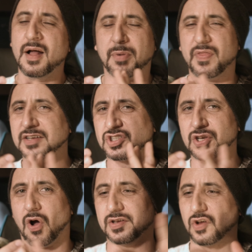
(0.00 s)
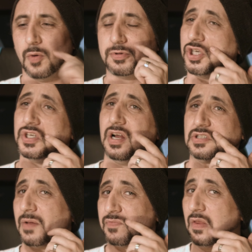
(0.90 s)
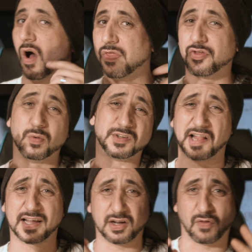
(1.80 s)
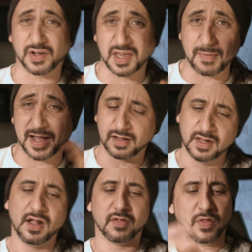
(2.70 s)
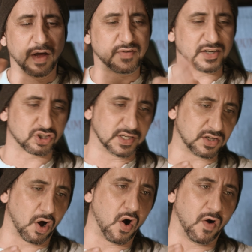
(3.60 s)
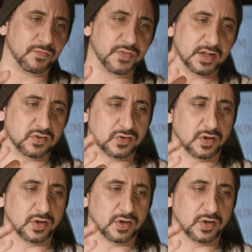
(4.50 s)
but that's a nice option, you know, something that I thought was lacking on the Kimek that they've actually got on this.